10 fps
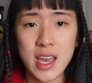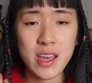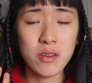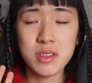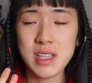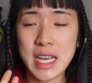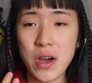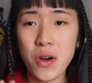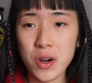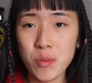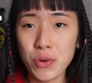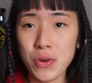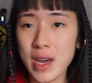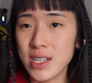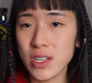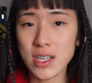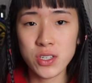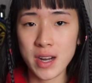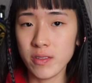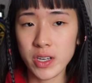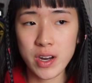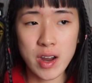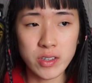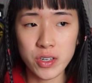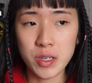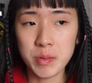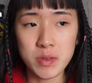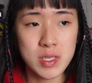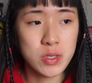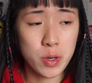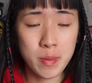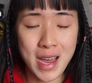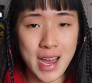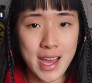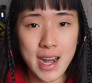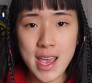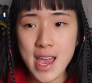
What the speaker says: it was like horrible, and like traveling around Europe, it was so bad.